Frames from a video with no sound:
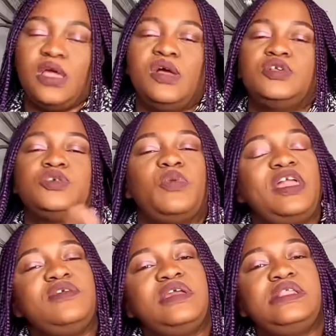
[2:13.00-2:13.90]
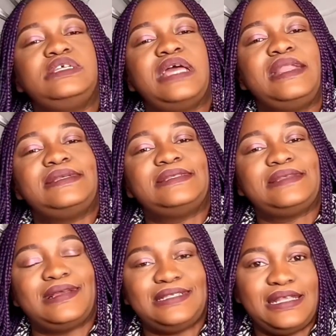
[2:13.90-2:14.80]
So when you initially
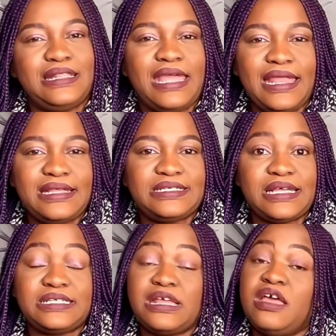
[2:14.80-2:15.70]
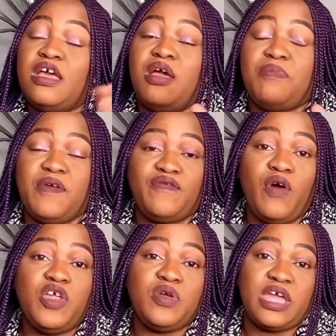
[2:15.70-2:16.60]
start in the NHS, before
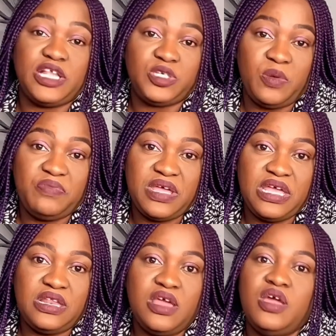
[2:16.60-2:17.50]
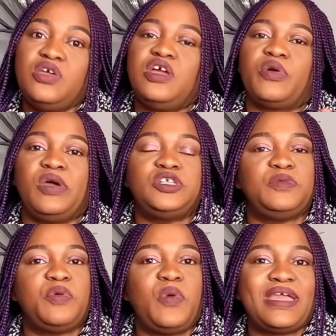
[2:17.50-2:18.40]
you get your PIN, you're going to be
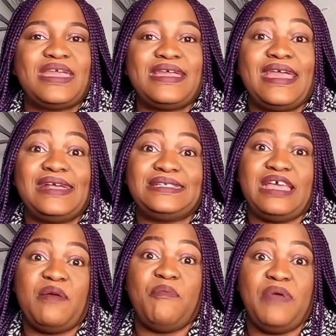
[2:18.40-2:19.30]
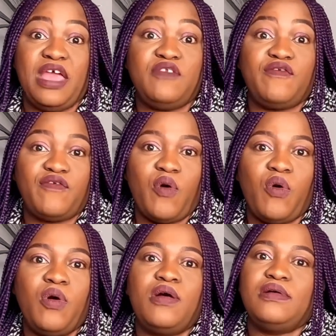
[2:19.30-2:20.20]
working as a band 4
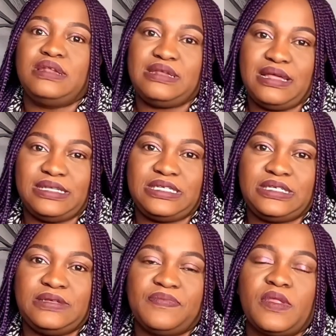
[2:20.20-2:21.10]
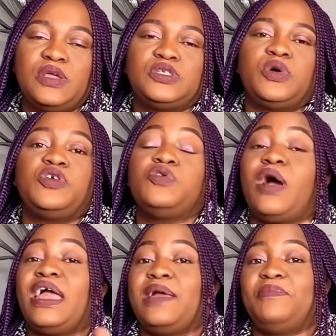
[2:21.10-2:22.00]
nurse. So you are
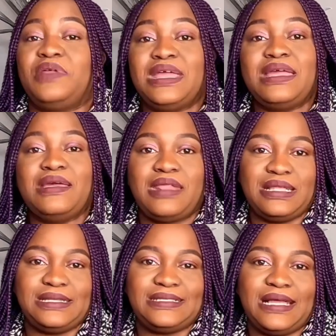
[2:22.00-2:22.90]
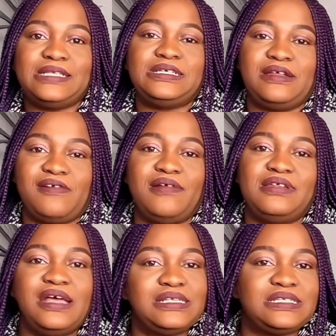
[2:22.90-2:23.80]
a pre-registered general
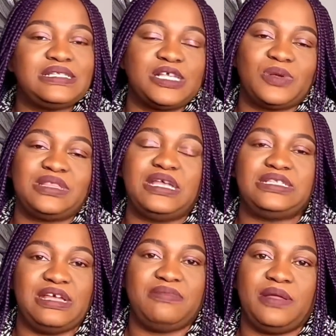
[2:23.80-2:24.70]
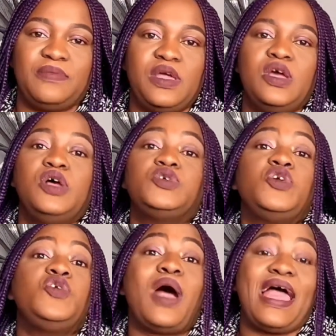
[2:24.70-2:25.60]
nurse. That's what they term them. So
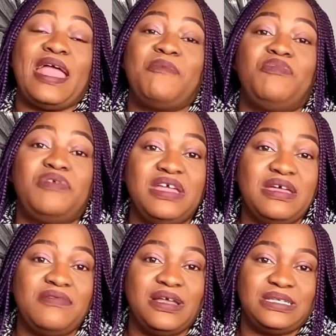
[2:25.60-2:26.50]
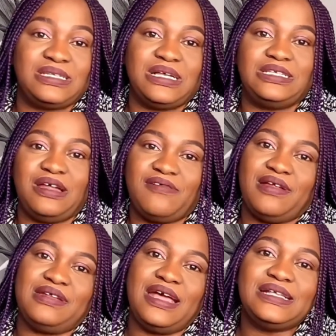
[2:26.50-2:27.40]
you are a pre-registered general
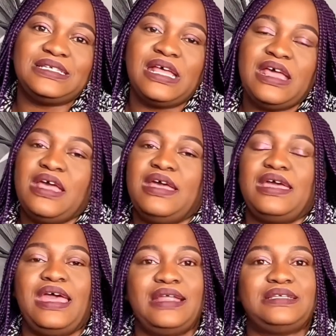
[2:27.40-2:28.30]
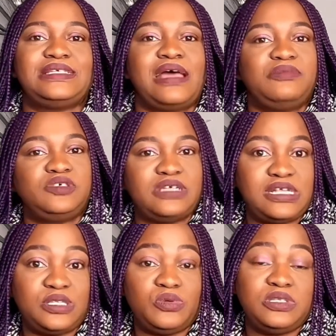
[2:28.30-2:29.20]
nurse, and some
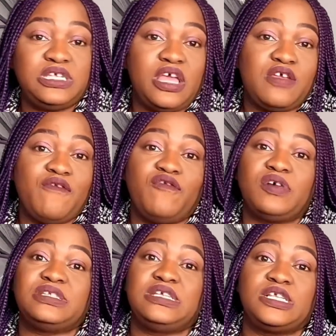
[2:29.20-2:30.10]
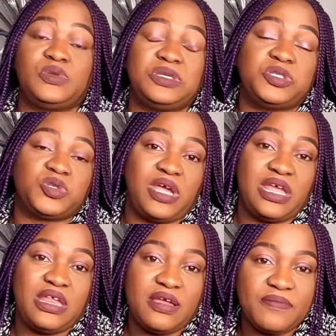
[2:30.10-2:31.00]
trusts will take you for 6 weeks
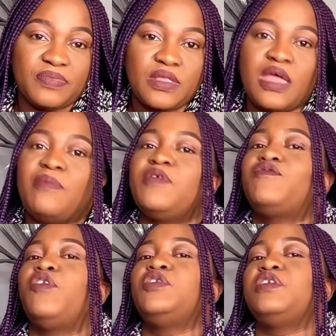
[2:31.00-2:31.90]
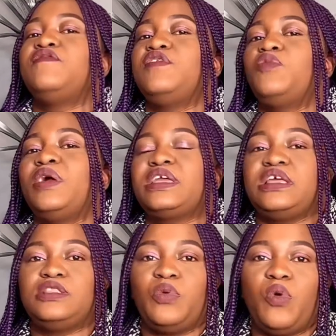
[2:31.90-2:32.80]
training before you even work in
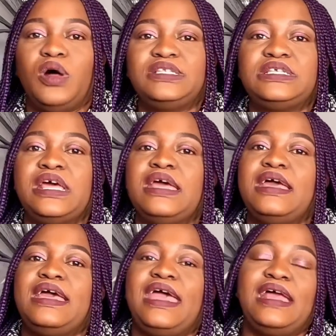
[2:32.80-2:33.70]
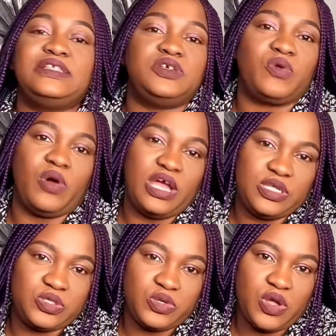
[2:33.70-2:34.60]
the wards. And you go and
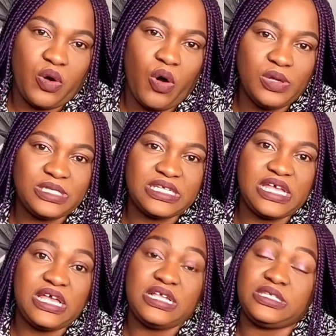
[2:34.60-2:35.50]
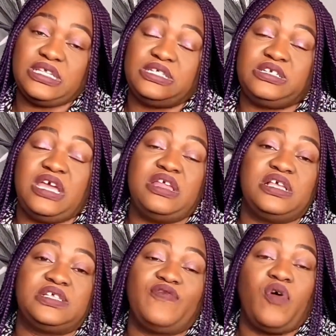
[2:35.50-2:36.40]
do your OSCE. The training is
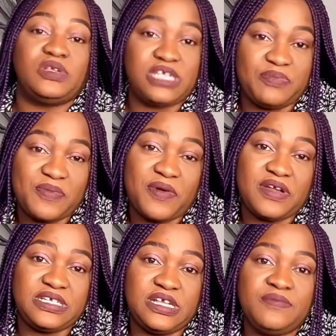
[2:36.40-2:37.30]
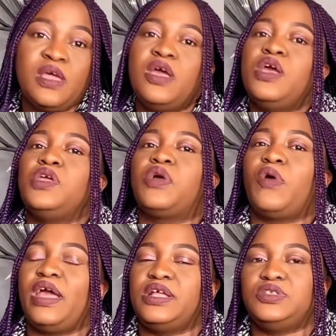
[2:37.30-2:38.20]
for OSCE preparation. You go
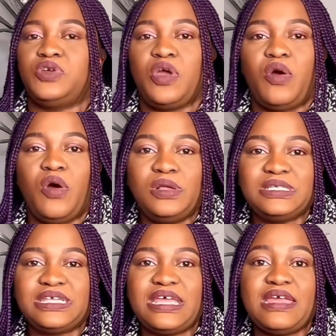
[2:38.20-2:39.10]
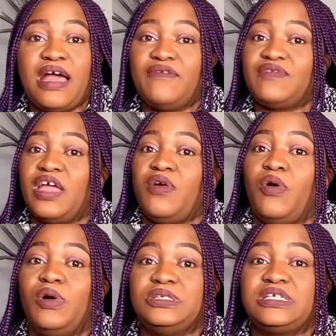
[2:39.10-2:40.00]
and do your OSCE. After your
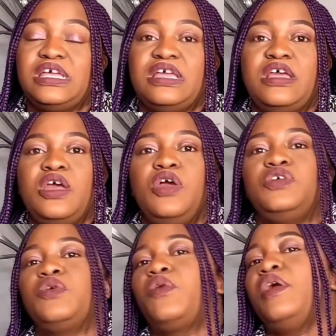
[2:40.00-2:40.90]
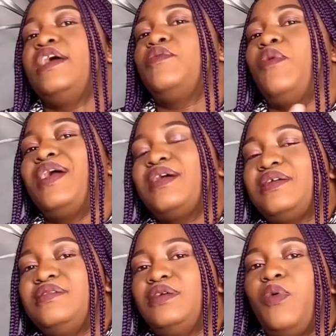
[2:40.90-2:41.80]
OSCE, you go and work
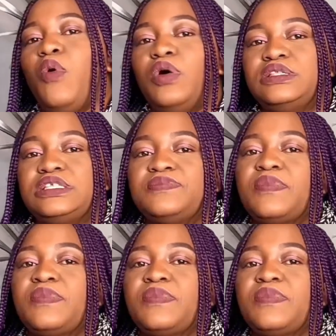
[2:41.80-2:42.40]
in the wards.